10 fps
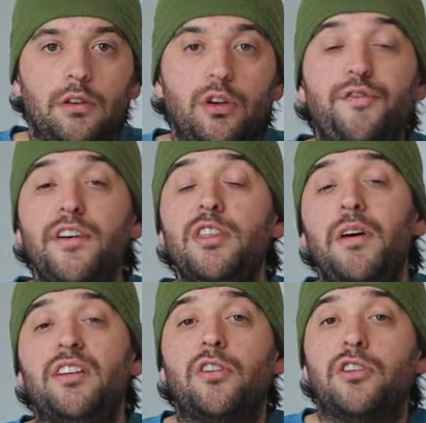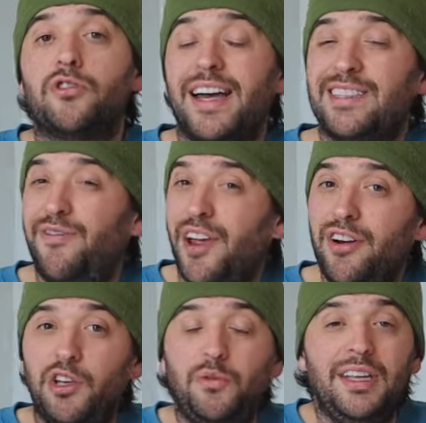Your fifth metatarsal has
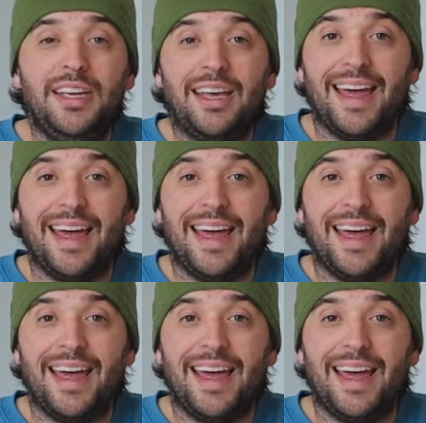very unique